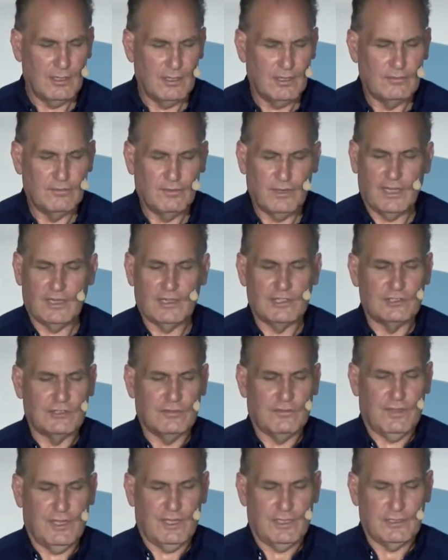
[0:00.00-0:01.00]
advantage
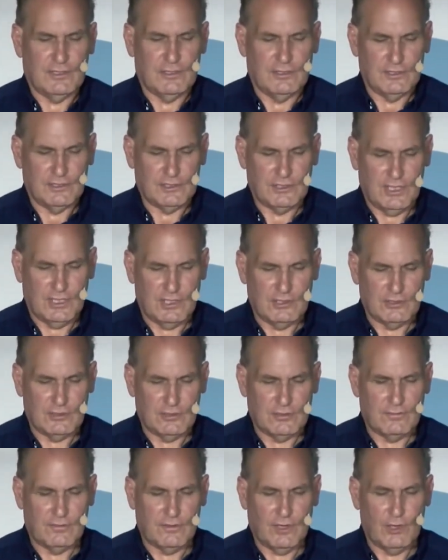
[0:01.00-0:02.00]
of that in a sense
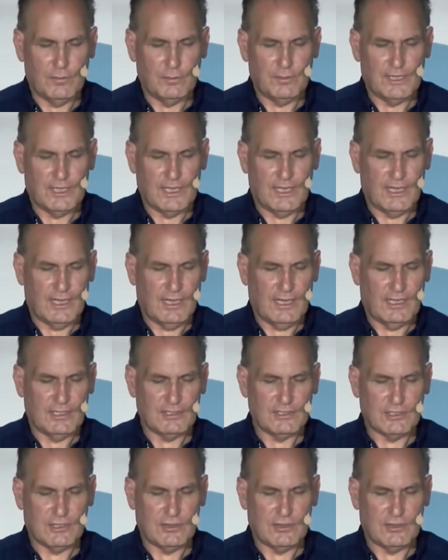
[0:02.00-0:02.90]
of opening our hearts